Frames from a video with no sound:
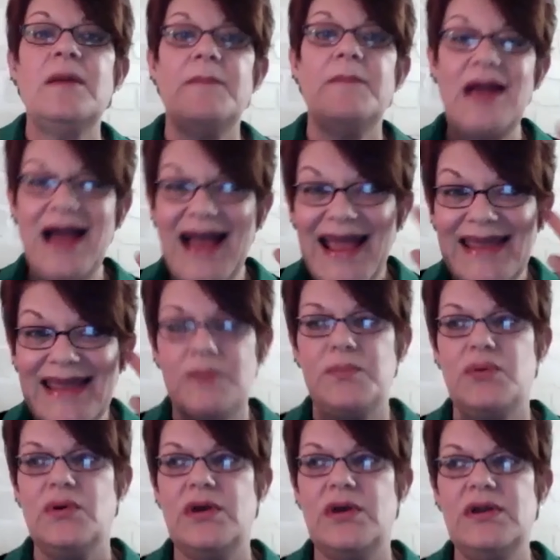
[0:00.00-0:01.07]
But I had
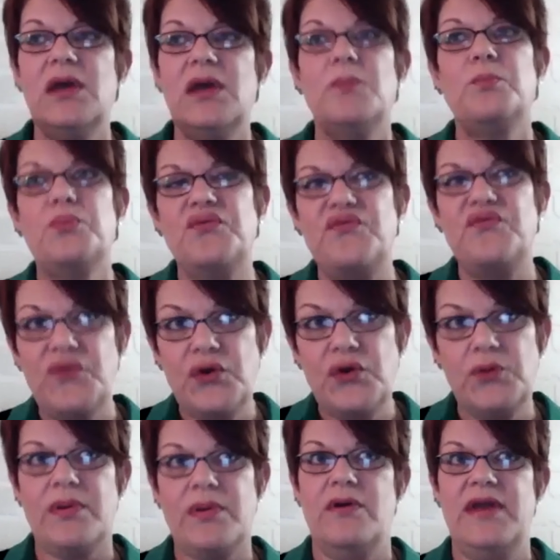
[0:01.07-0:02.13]
put preferred
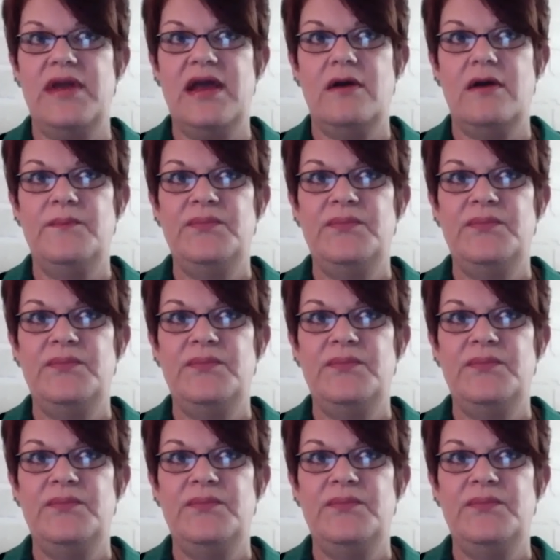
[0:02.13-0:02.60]
pronoun.